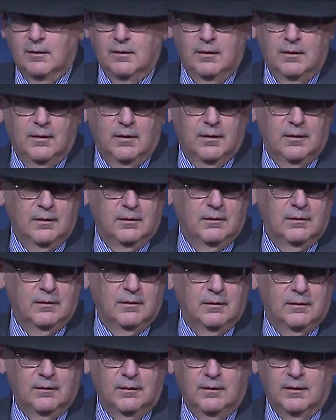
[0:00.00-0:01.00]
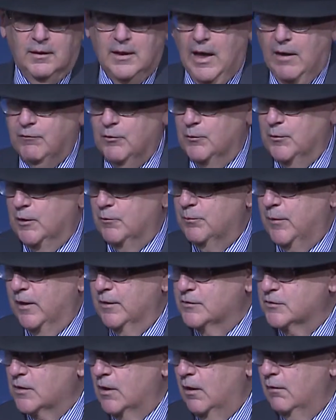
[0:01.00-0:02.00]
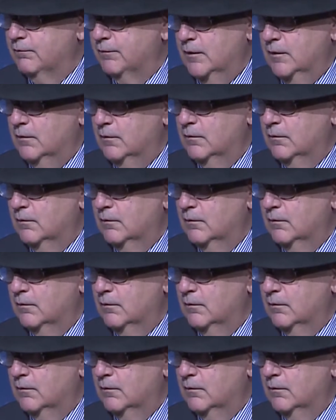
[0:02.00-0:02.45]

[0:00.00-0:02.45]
in government by selfie,